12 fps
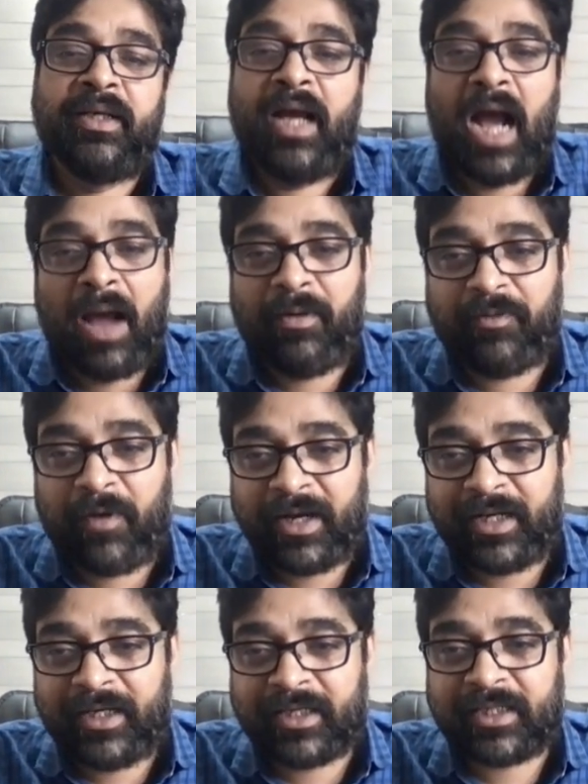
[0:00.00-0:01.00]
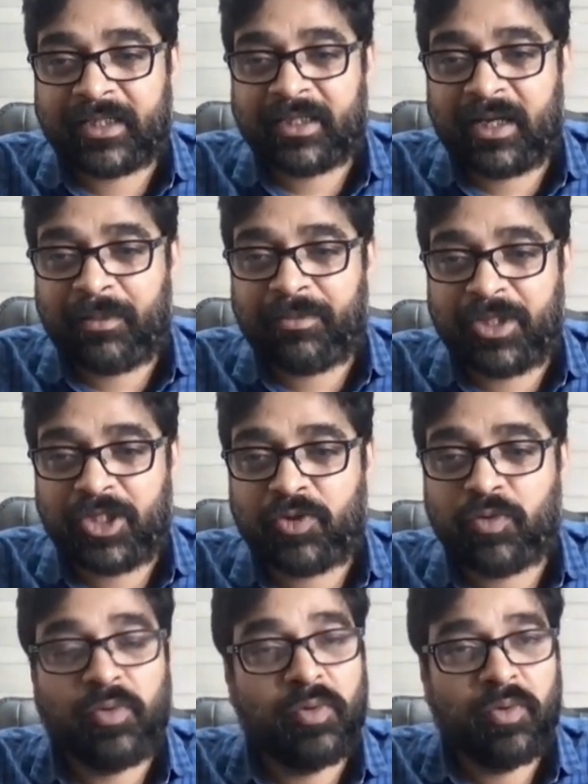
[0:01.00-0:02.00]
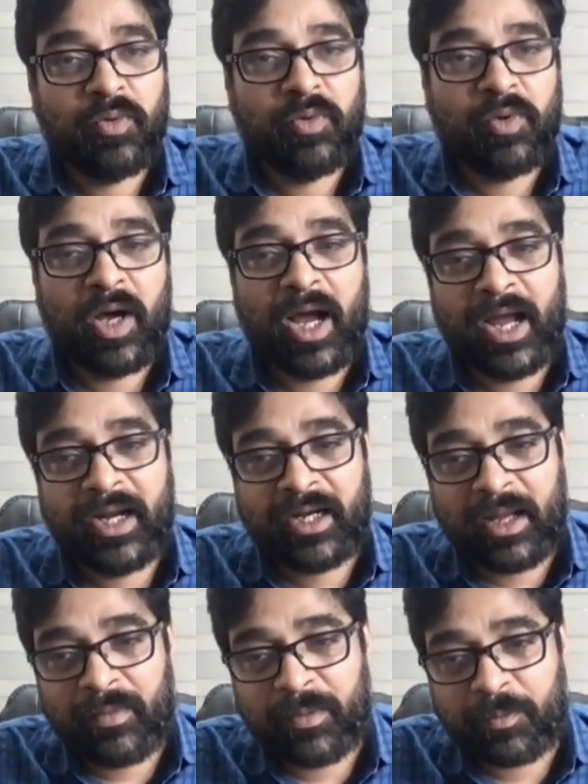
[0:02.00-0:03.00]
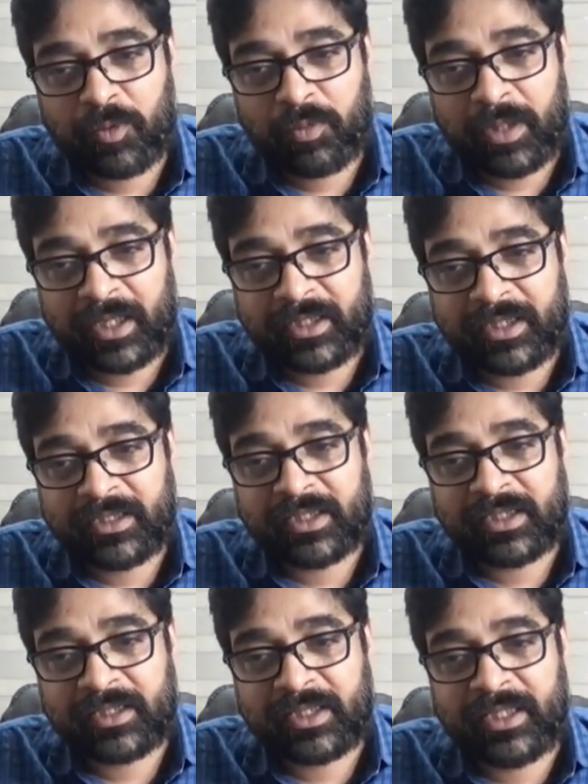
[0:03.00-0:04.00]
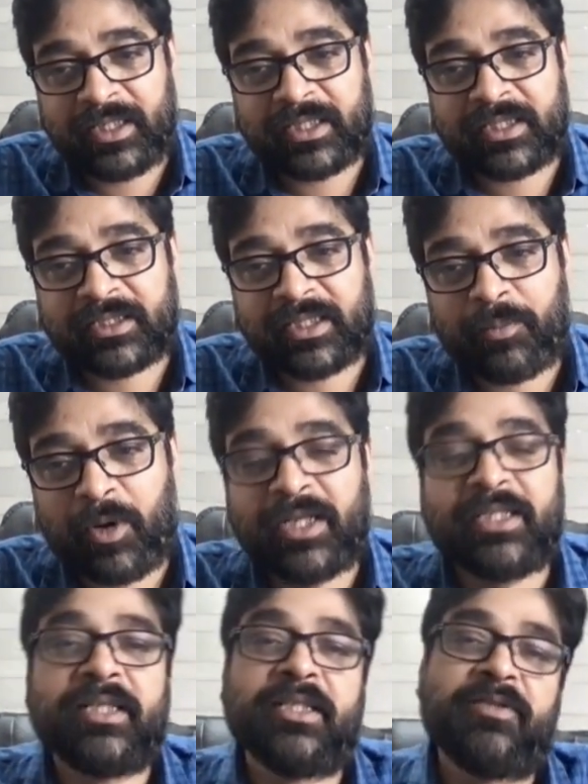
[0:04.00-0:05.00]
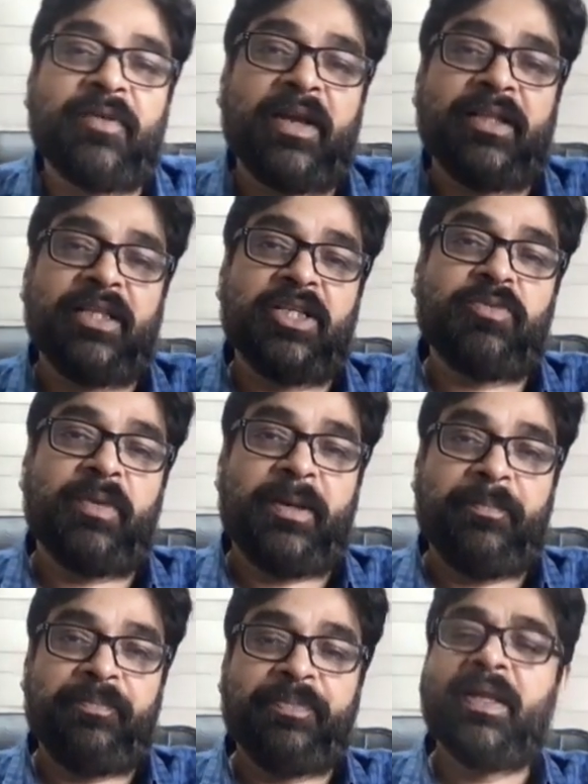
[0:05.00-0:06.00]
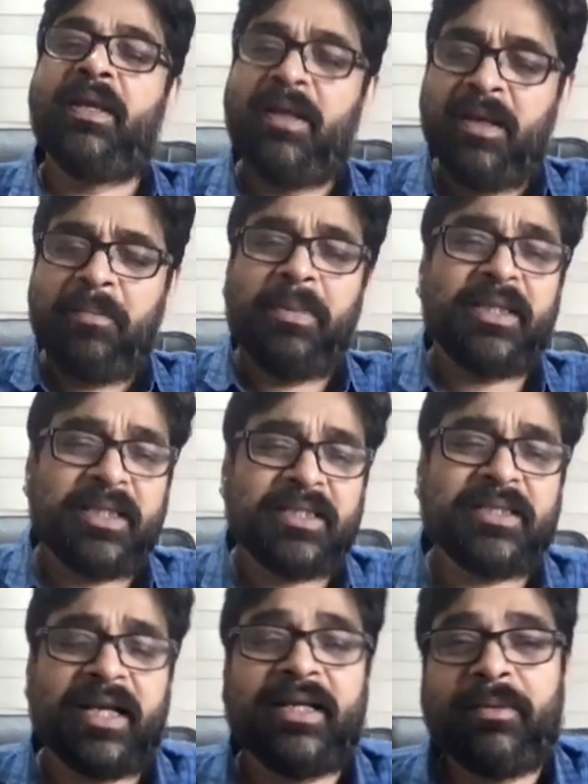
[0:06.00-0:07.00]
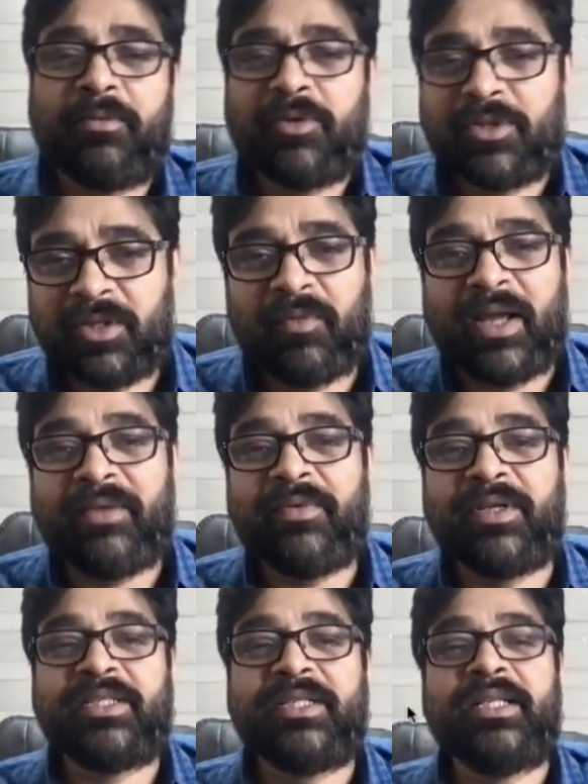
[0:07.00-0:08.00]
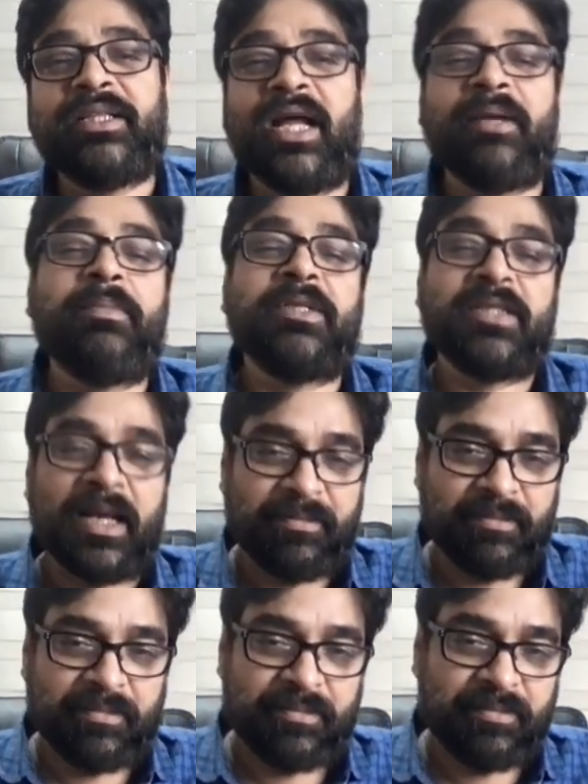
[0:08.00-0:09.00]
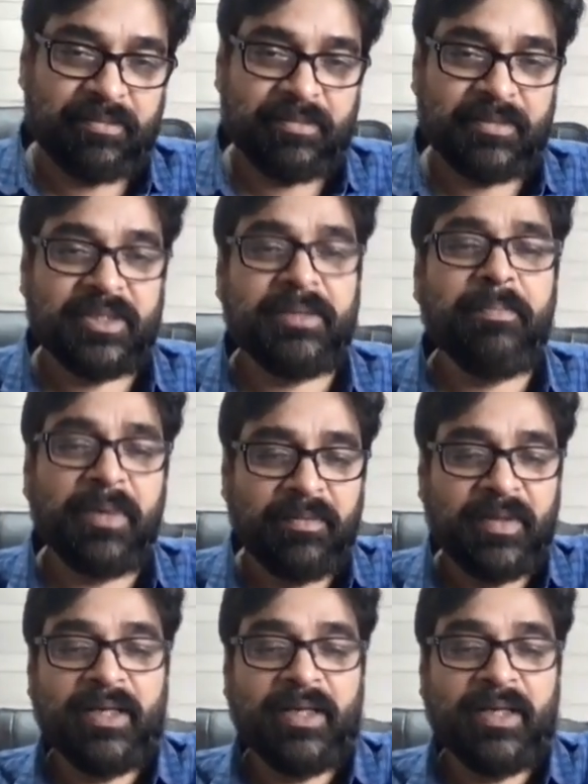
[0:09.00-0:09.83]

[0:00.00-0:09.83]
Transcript: I will find the intersection of these two and I will prove that it's an intersection point satisfying this way. But this kind of question, why wasting that much time? Simple.